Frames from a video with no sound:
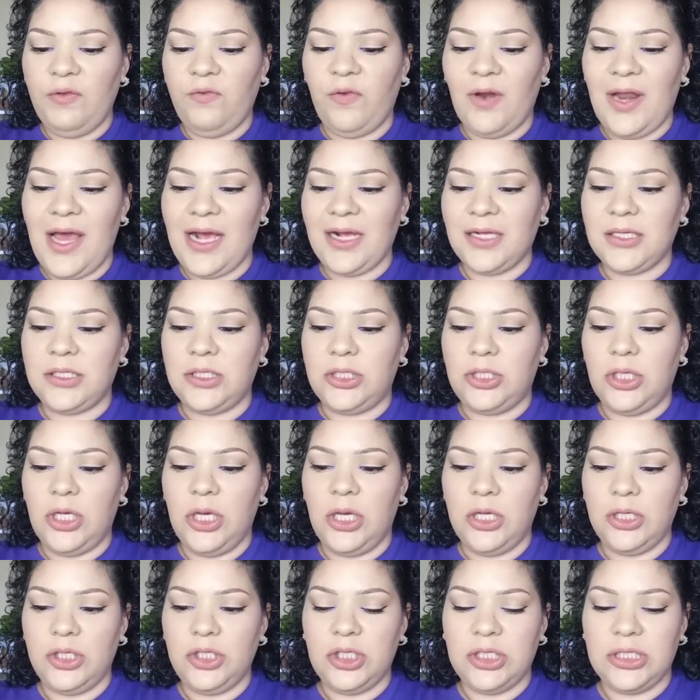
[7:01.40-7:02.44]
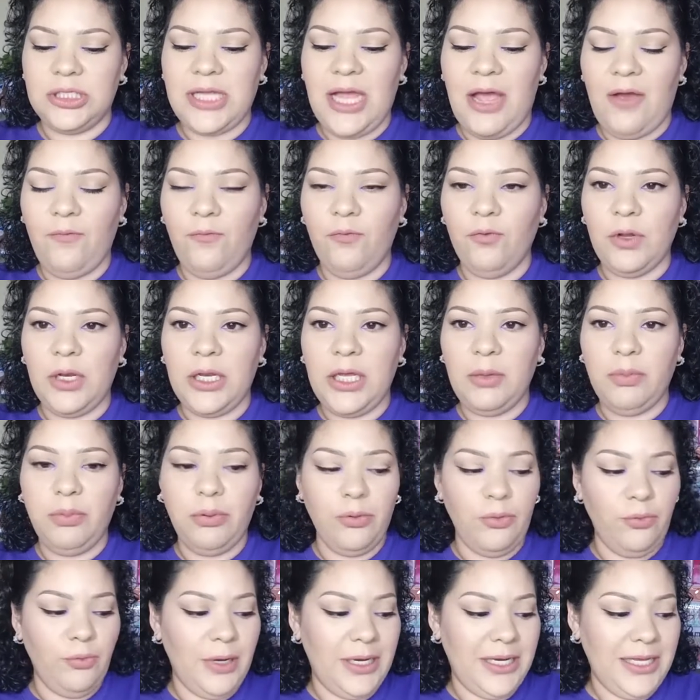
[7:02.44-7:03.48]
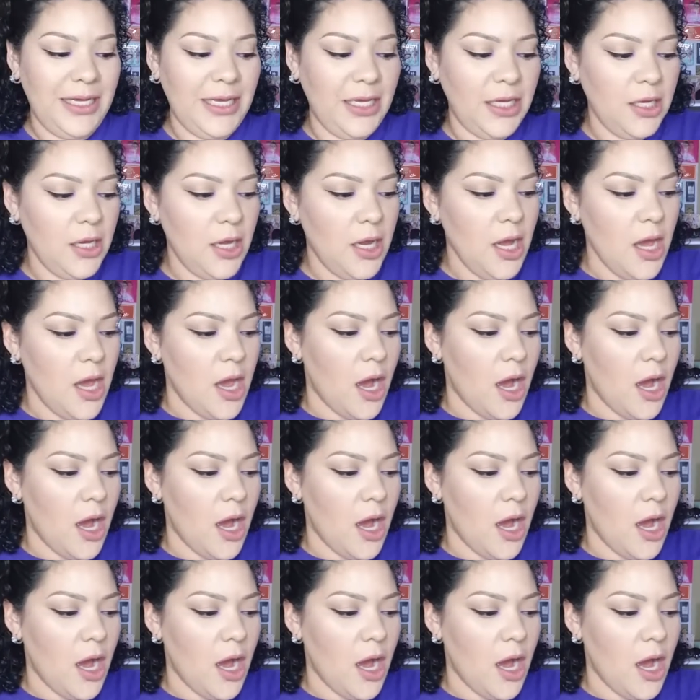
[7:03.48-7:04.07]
reflex, just that really pretty